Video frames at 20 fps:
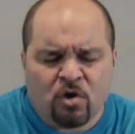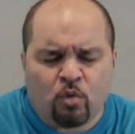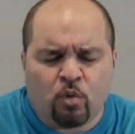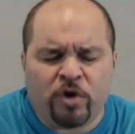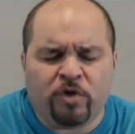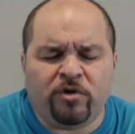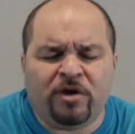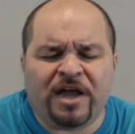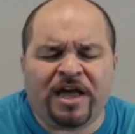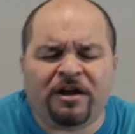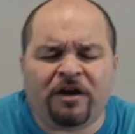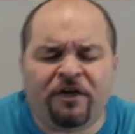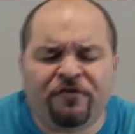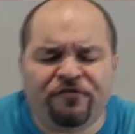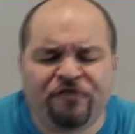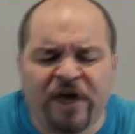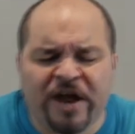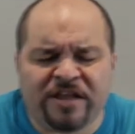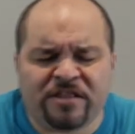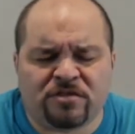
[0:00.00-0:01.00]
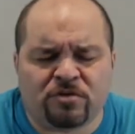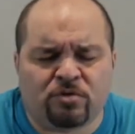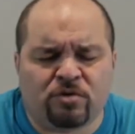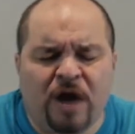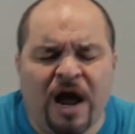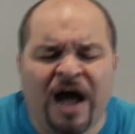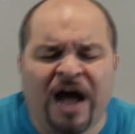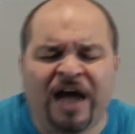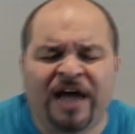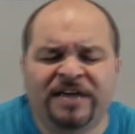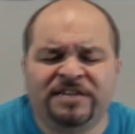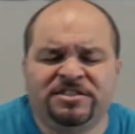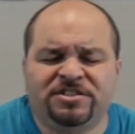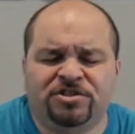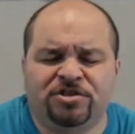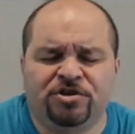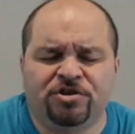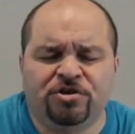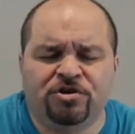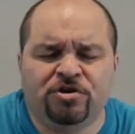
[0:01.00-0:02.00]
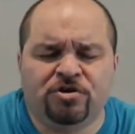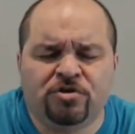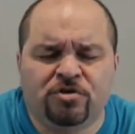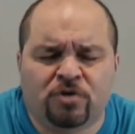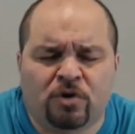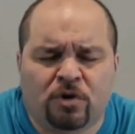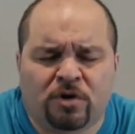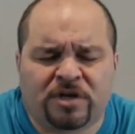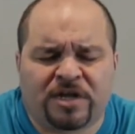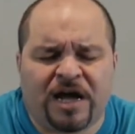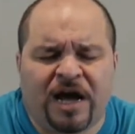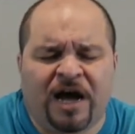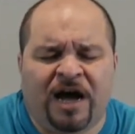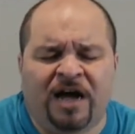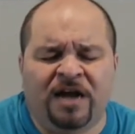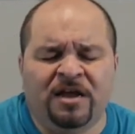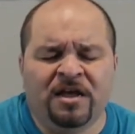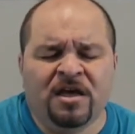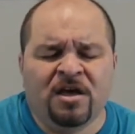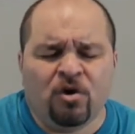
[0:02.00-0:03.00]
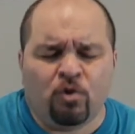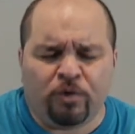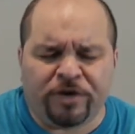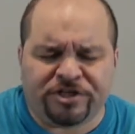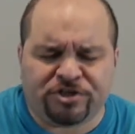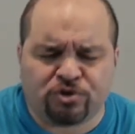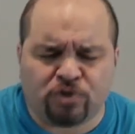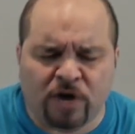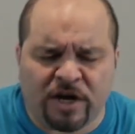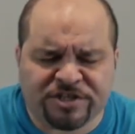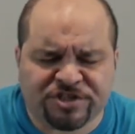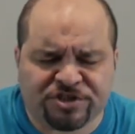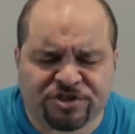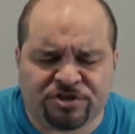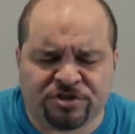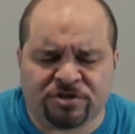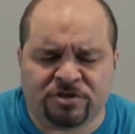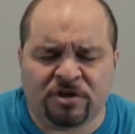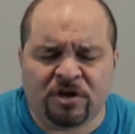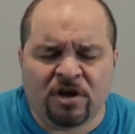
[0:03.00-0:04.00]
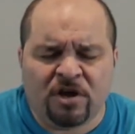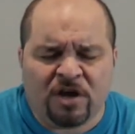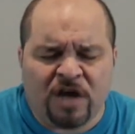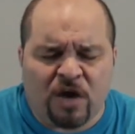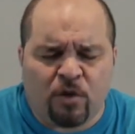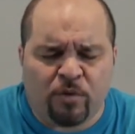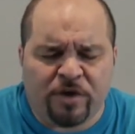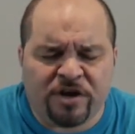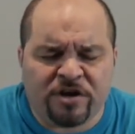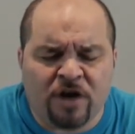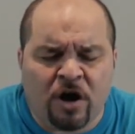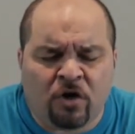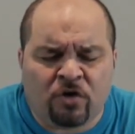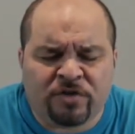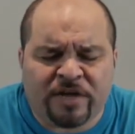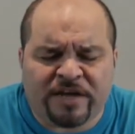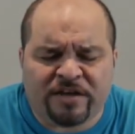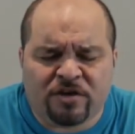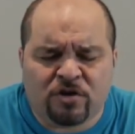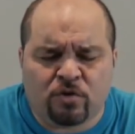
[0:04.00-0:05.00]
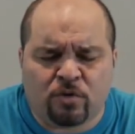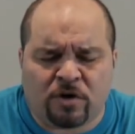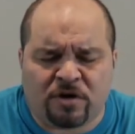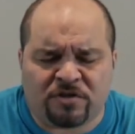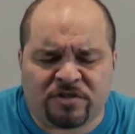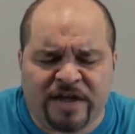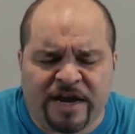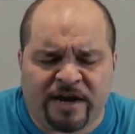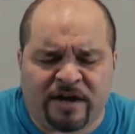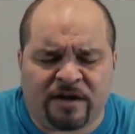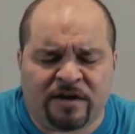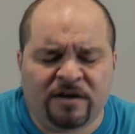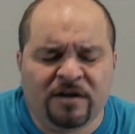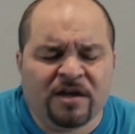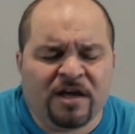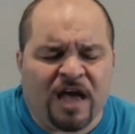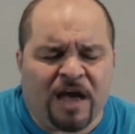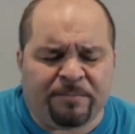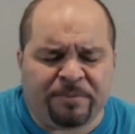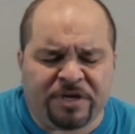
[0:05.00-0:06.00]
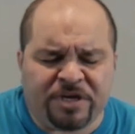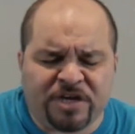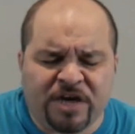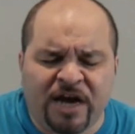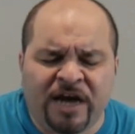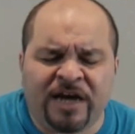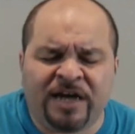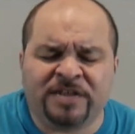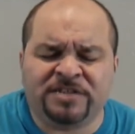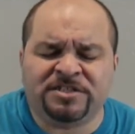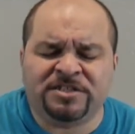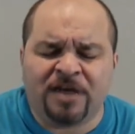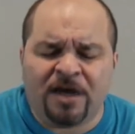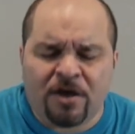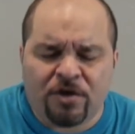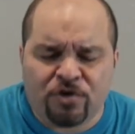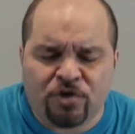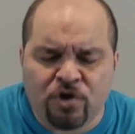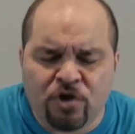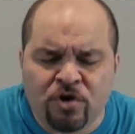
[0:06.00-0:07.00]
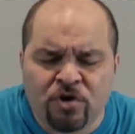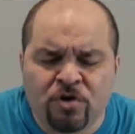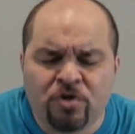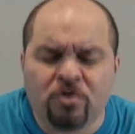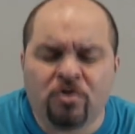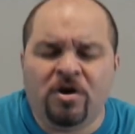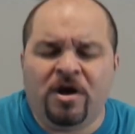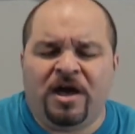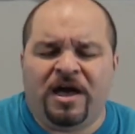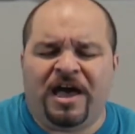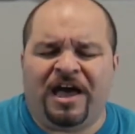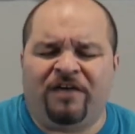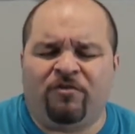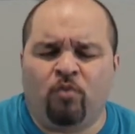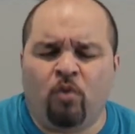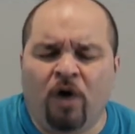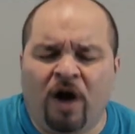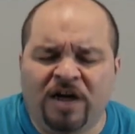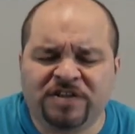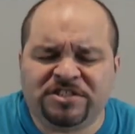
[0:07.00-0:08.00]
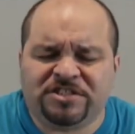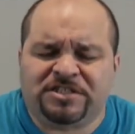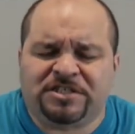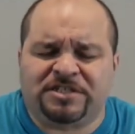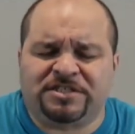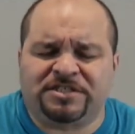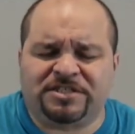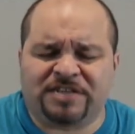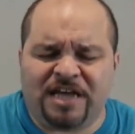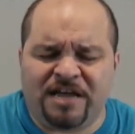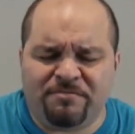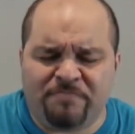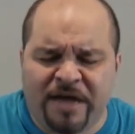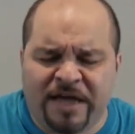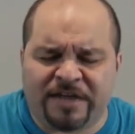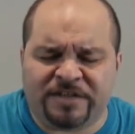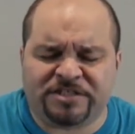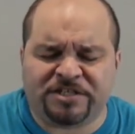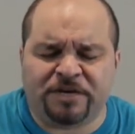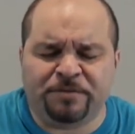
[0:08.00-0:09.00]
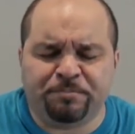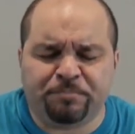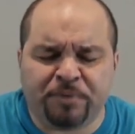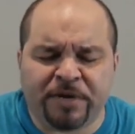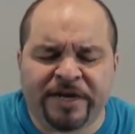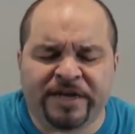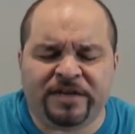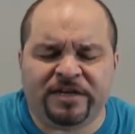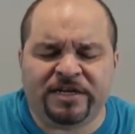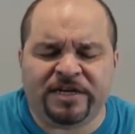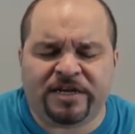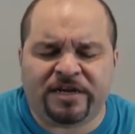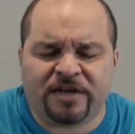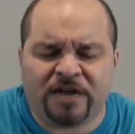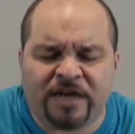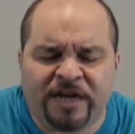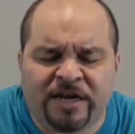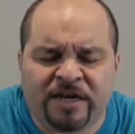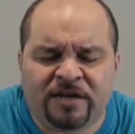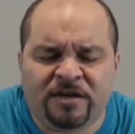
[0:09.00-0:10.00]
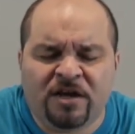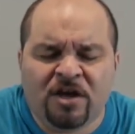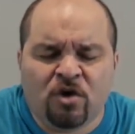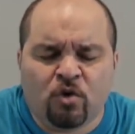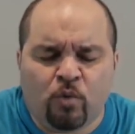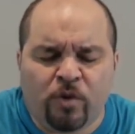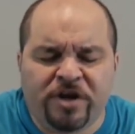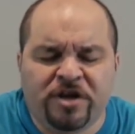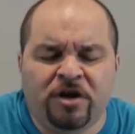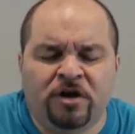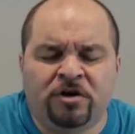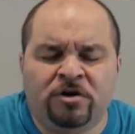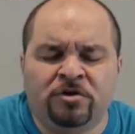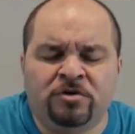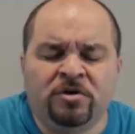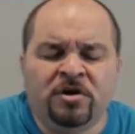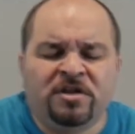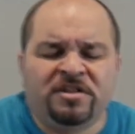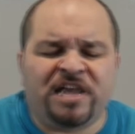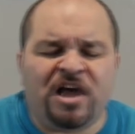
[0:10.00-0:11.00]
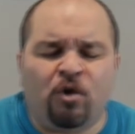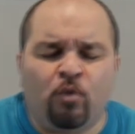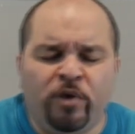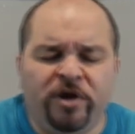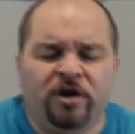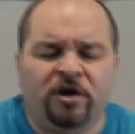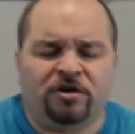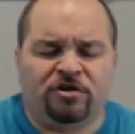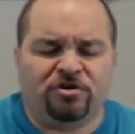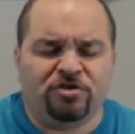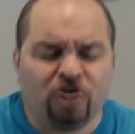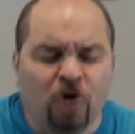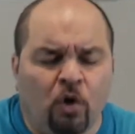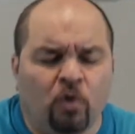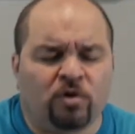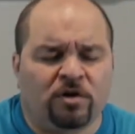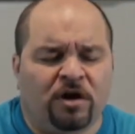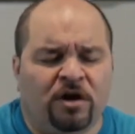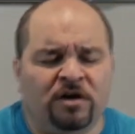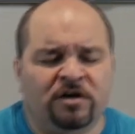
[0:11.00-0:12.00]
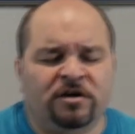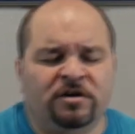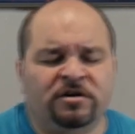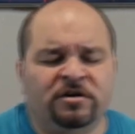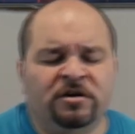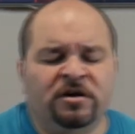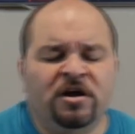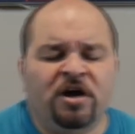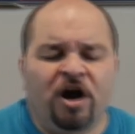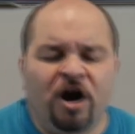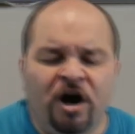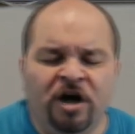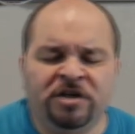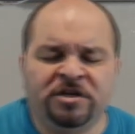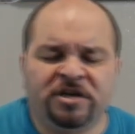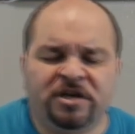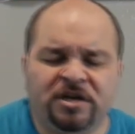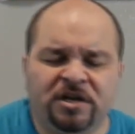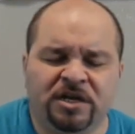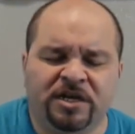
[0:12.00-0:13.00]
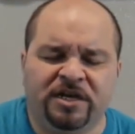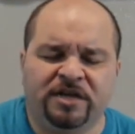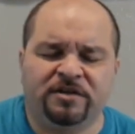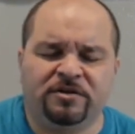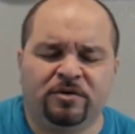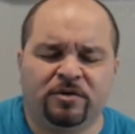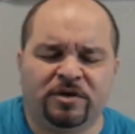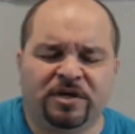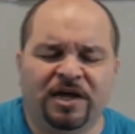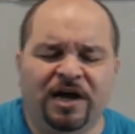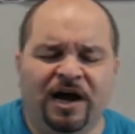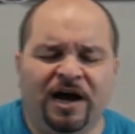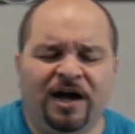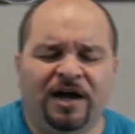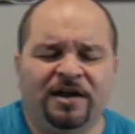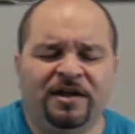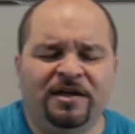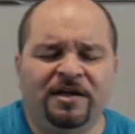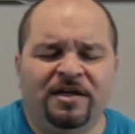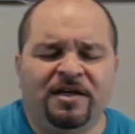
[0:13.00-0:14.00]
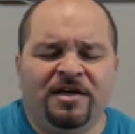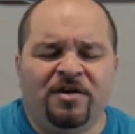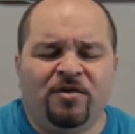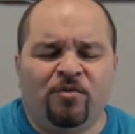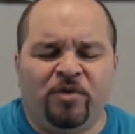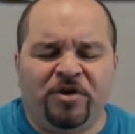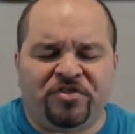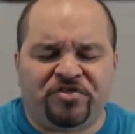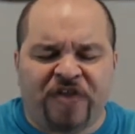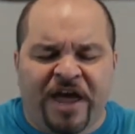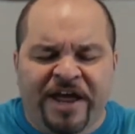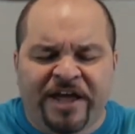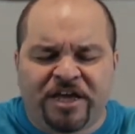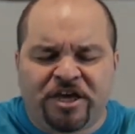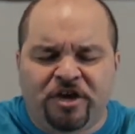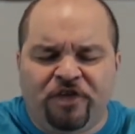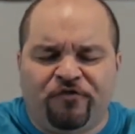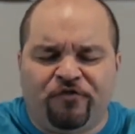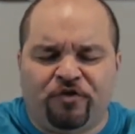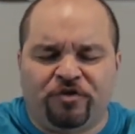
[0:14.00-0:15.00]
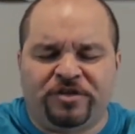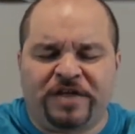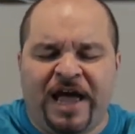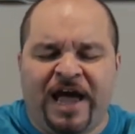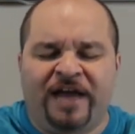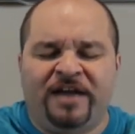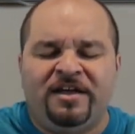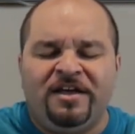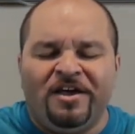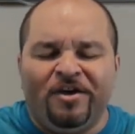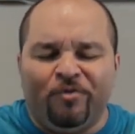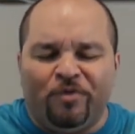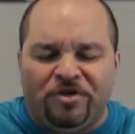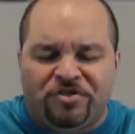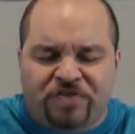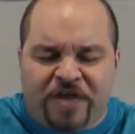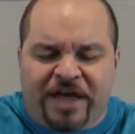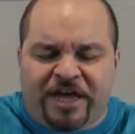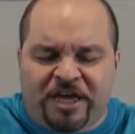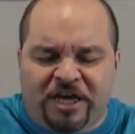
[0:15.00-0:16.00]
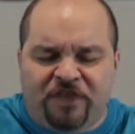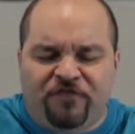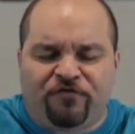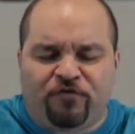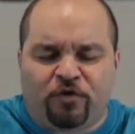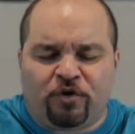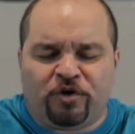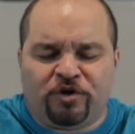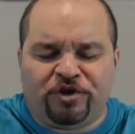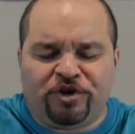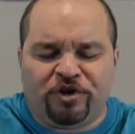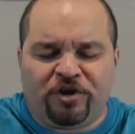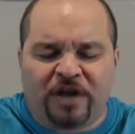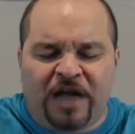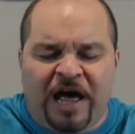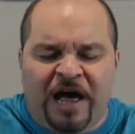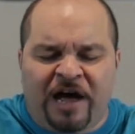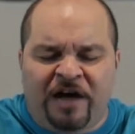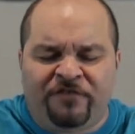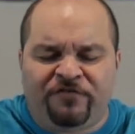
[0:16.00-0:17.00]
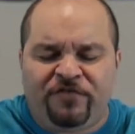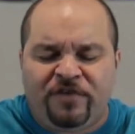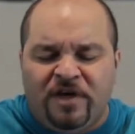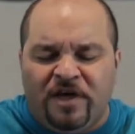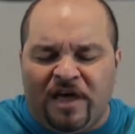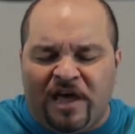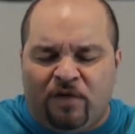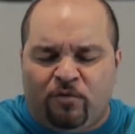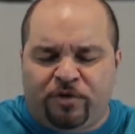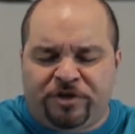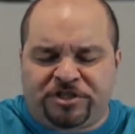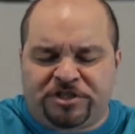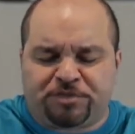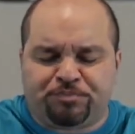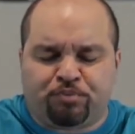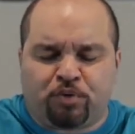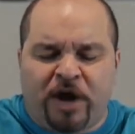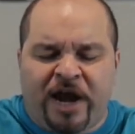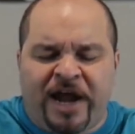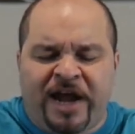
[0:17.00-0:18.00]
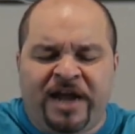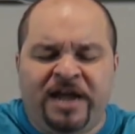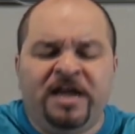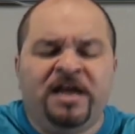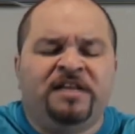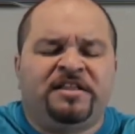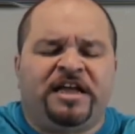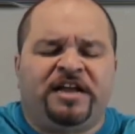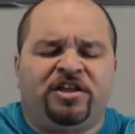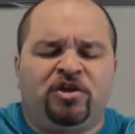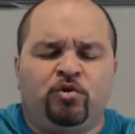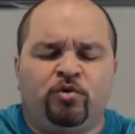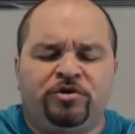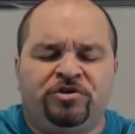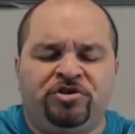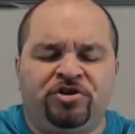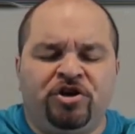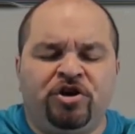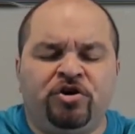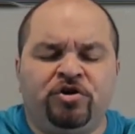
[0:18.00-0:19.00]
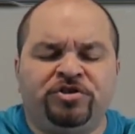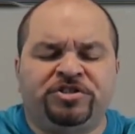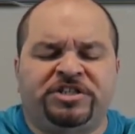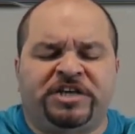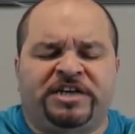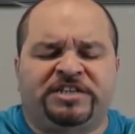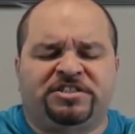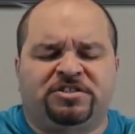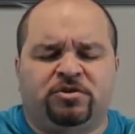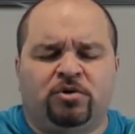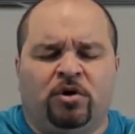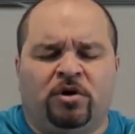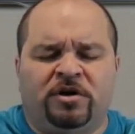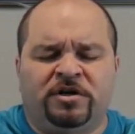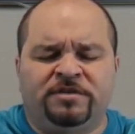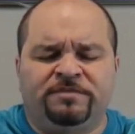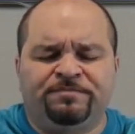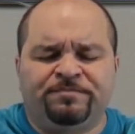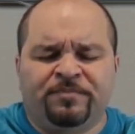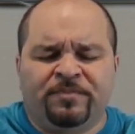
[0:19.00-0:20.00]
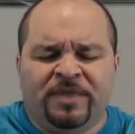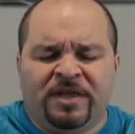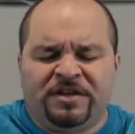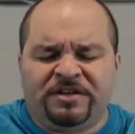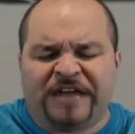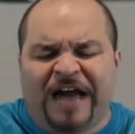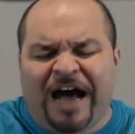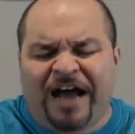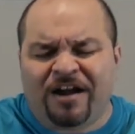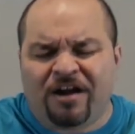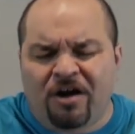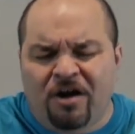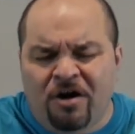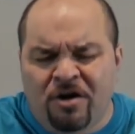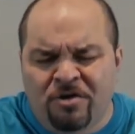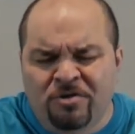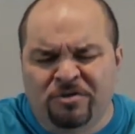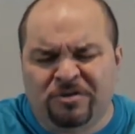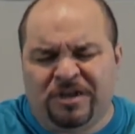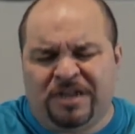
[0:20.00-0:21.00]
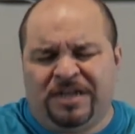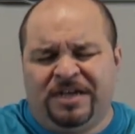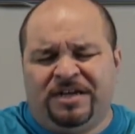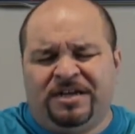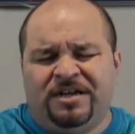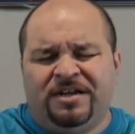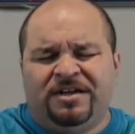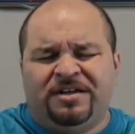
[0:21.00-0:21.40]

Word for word: We will let our faith arise to you, Lord God. We trust you and we know that you are there. And because you have washed us and made us completely clean, we know that we are no longer unclean, Lord God. We thank you for that. We thank you for your love and we just pray that you would use us, Lord, not only